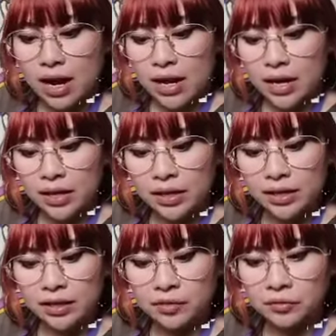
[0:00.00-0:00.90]

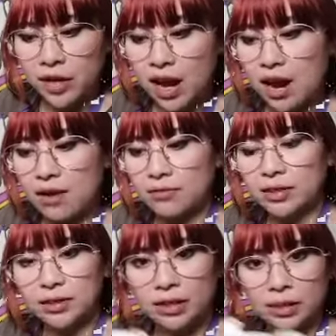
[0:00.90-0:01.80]
And if you have a
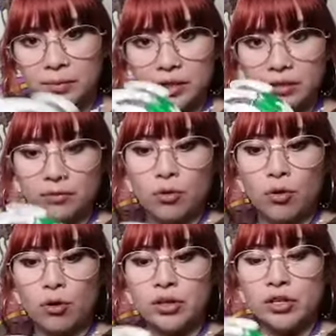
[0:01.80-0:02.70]
little bit of
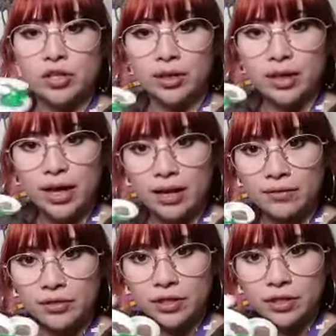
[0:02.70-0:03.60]
orange
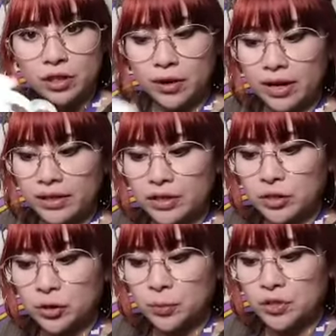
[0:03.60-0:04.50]
left, go ahead and
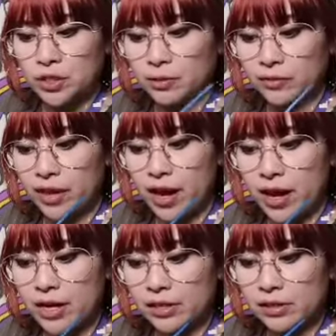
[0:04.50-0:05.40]
scoop some of that